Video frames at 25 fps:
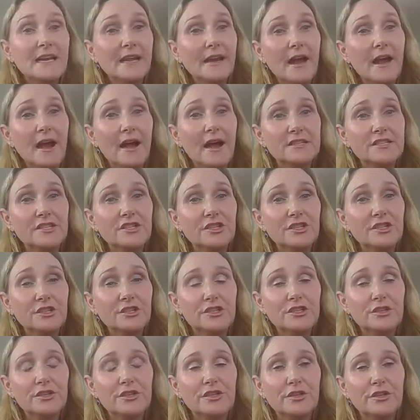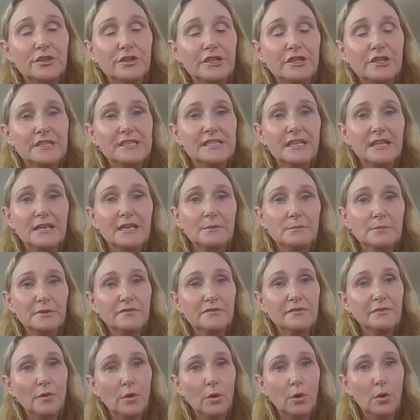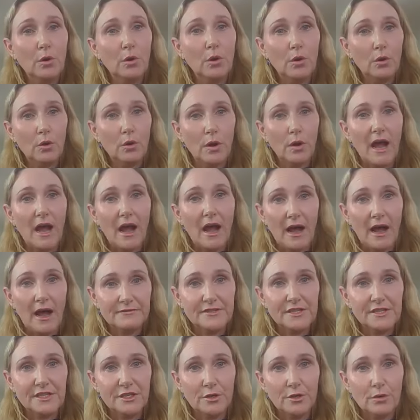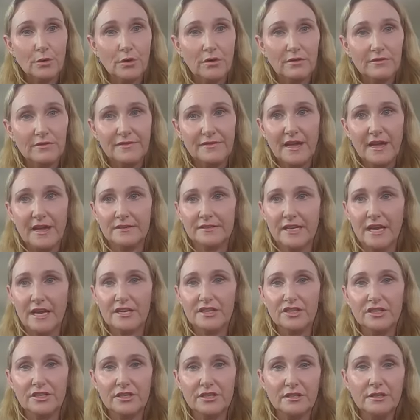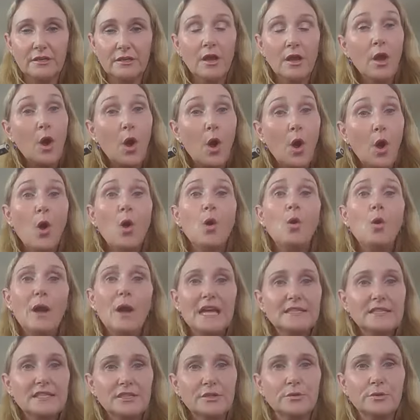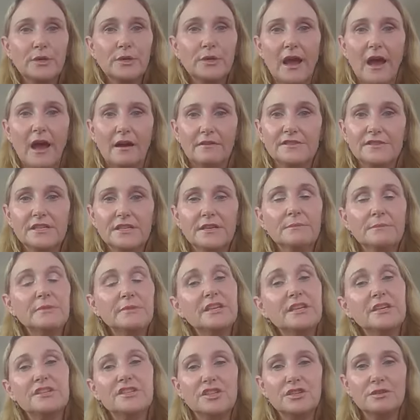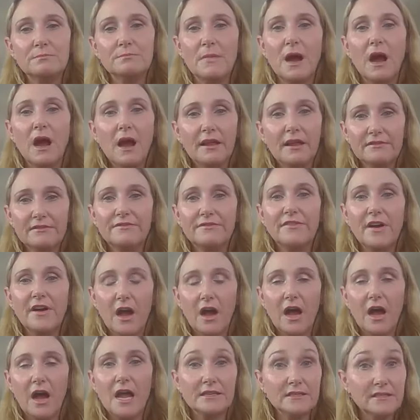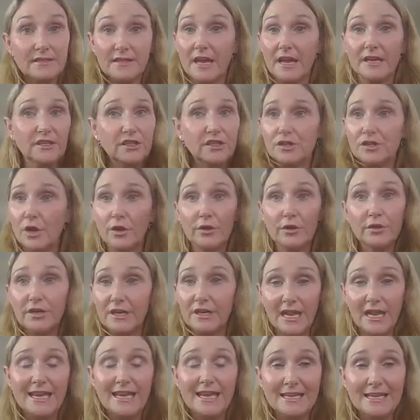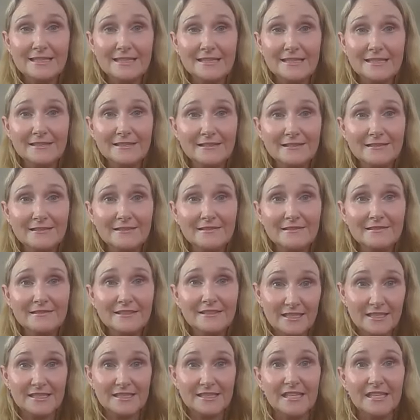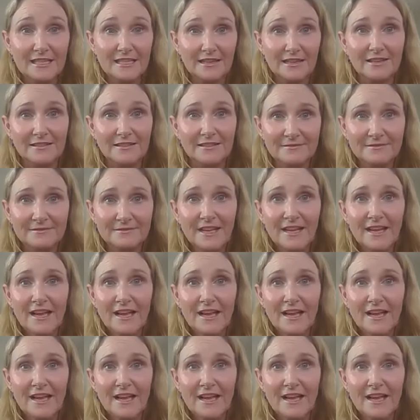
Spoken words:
get asked, do you do your concealer before or after your foundation? Always do it after, because you might find that you don't need concealer.